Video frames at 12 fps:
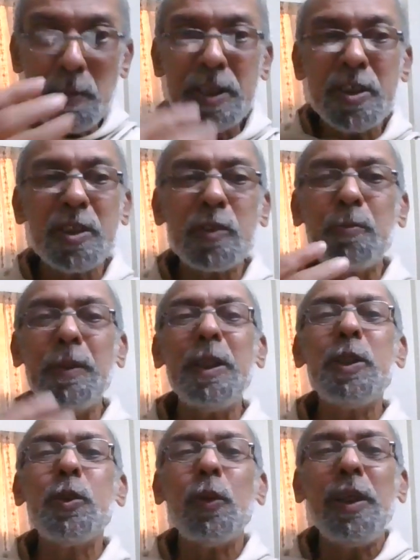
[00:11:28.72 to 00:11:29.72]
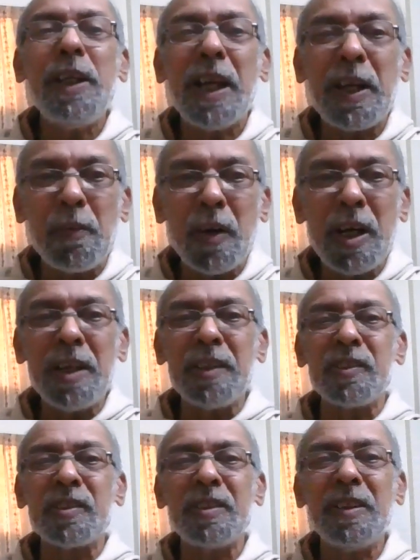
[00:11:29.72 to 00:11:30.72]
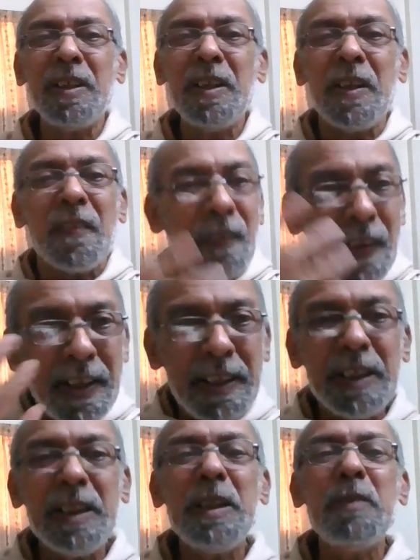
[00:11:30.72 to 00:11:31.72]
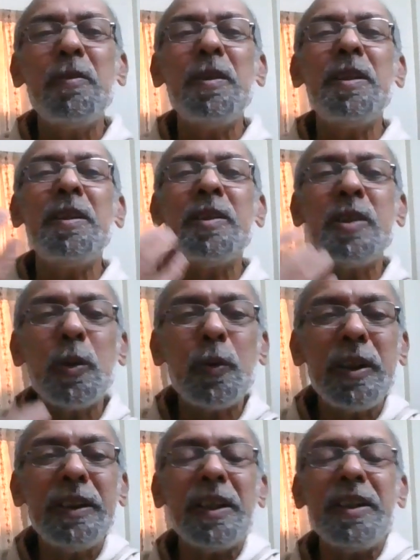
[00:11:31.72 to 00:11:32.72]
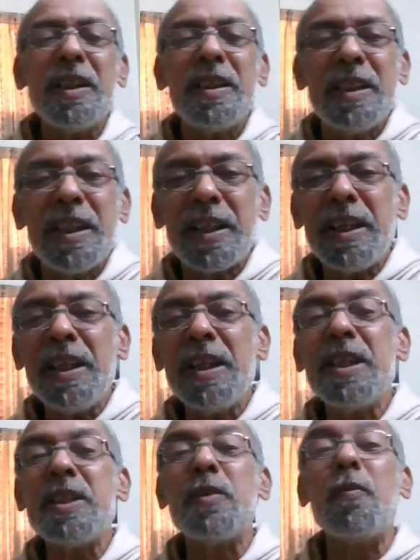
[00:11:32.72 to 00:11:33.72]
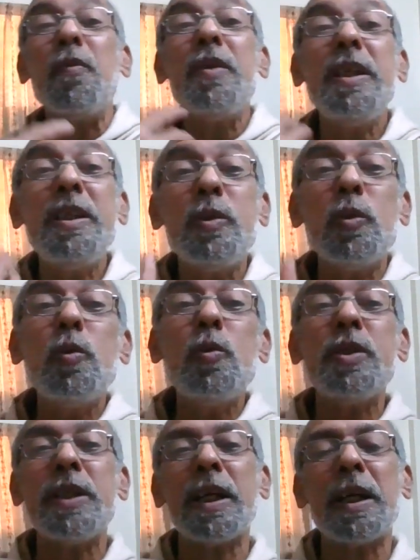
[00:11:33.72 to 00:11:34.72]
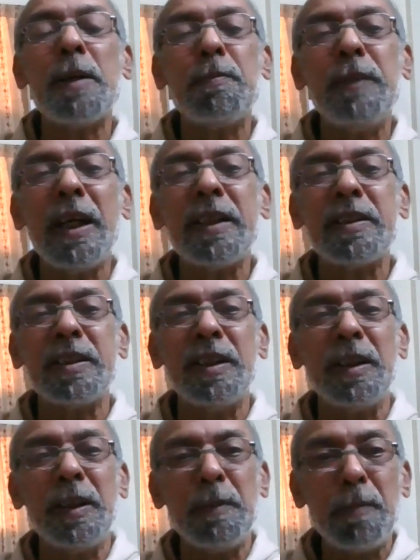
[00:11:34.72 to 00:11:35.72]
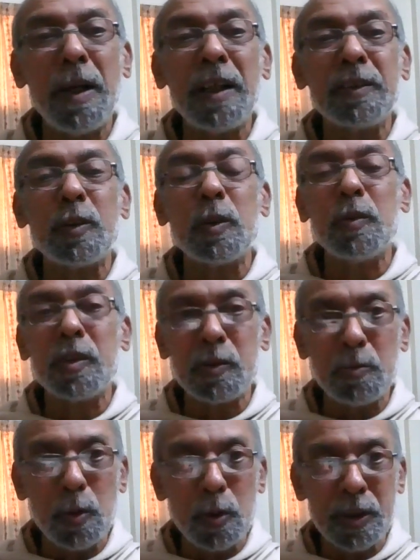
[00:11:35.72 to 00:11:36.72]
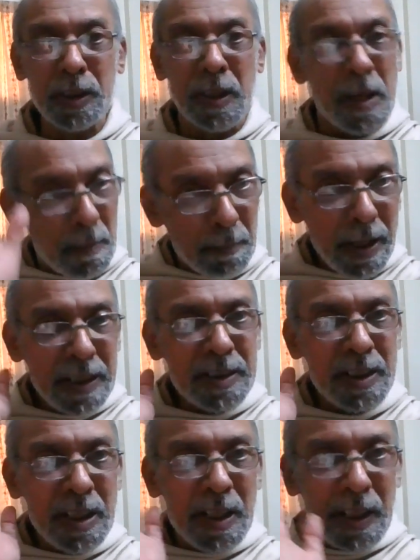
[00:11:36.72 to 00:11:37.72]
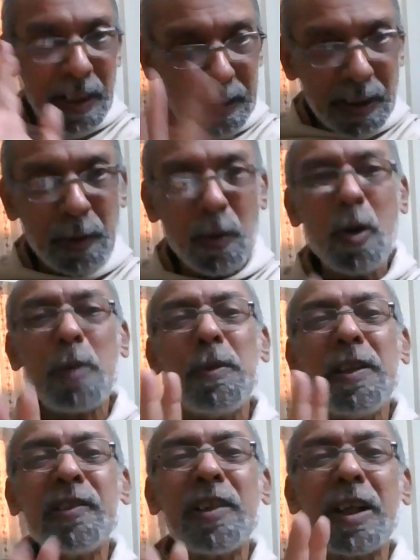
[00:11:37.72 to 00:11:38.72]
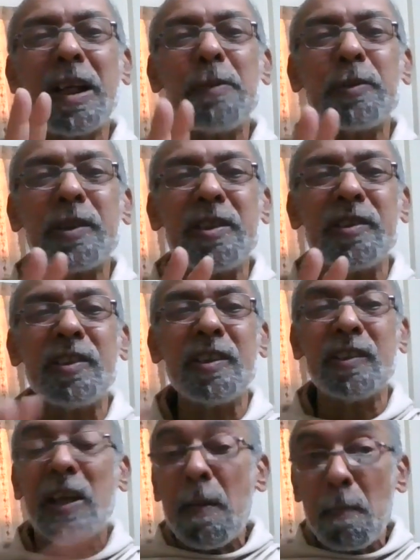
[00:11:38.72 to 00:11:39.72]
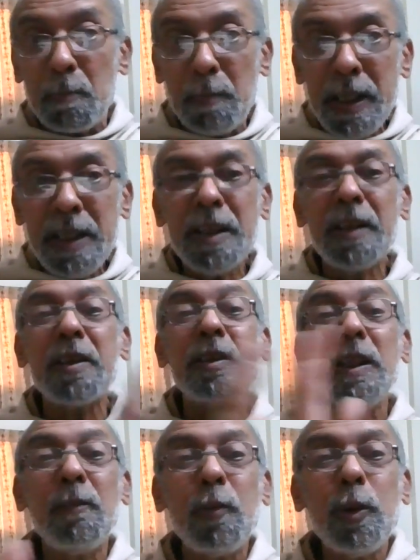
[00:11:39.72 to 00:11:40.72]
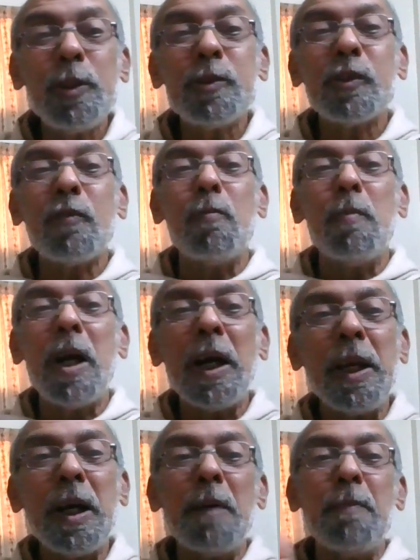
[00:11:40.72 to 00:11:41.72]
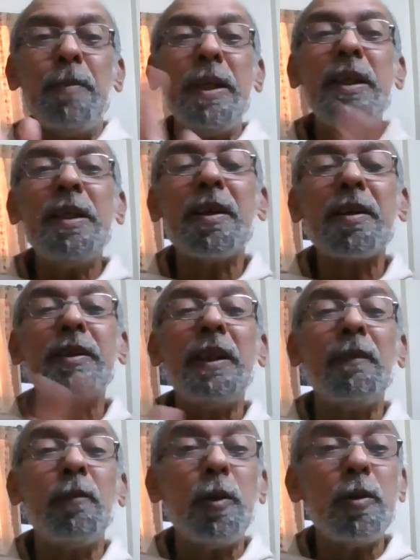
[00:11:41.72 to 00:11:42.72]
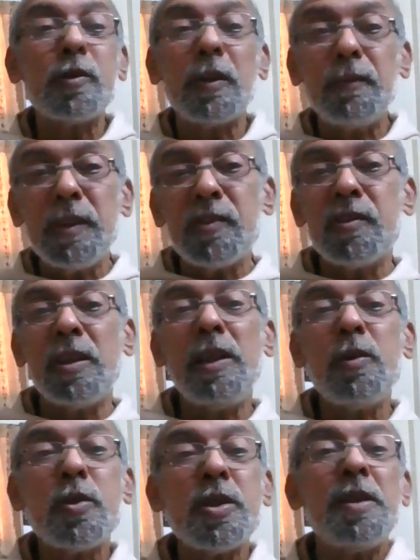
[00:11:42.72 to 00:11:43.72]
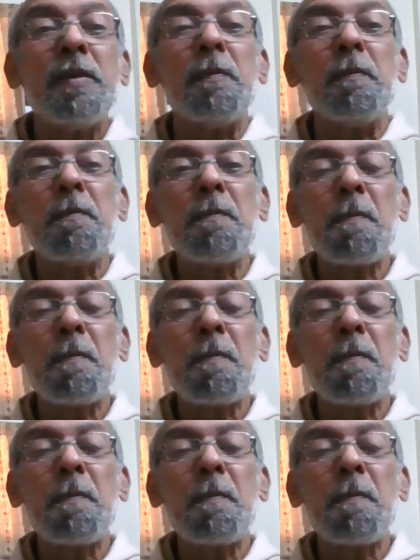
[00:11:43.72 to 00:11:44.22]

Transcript: much spiritually advanced, then even during the younger age, we do take up that path towards moksha. But in the normal circumstances, being under the influence of maya, being under the influence of this delusion,